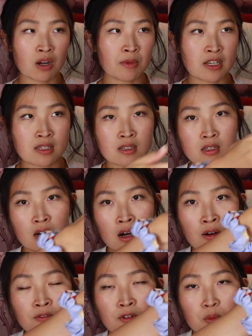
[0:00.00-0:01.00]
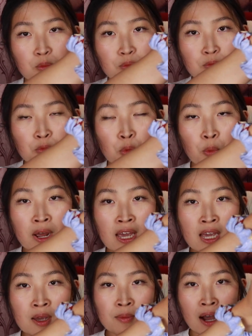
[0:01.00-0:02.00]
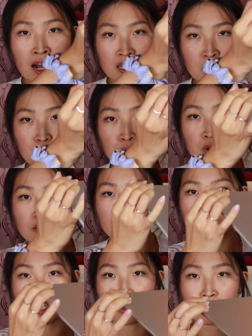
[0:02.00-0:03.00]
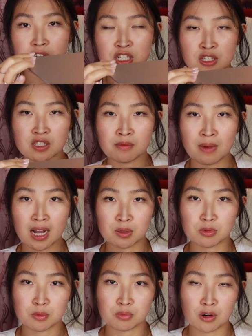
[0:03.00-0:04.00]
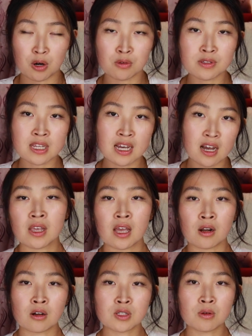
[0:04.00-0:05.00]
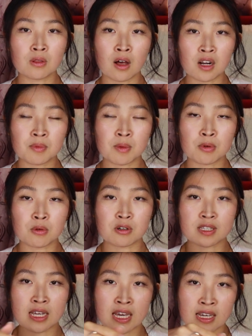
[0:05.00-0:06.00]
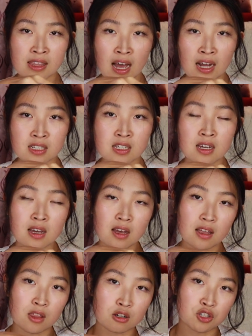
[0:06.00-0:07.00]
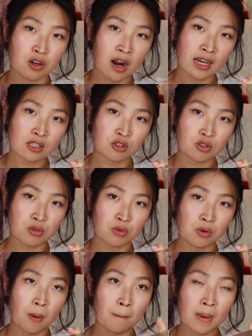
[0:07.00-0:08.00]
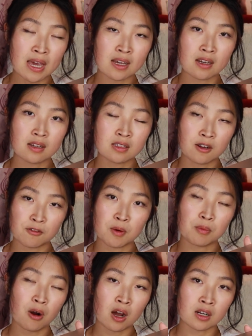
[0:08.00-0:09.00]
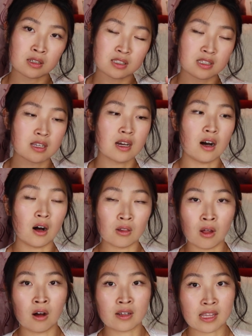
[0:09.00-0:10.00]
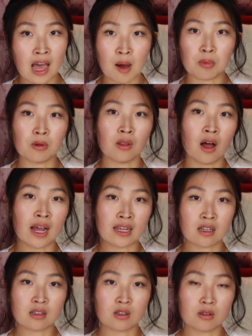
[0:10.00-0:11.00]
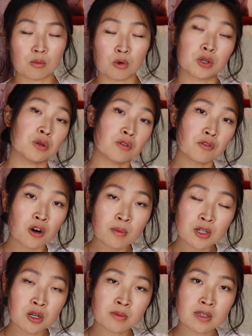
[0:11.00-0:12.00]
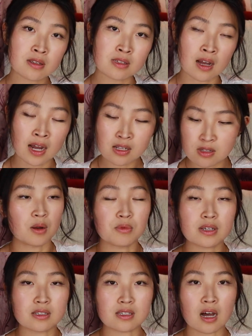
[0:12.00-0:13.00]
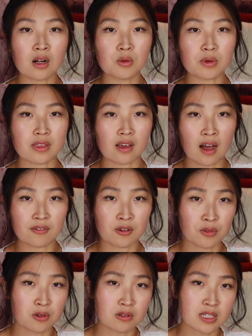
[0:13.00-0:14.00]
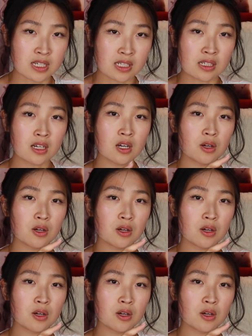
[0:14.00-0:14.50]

reminiscent of way back, like previous generations of MacBook Pros. And also a lot of people were saying that they're trying to make different products along the Apple line more uniform in terms of design. And we can tell with the iPhone 13,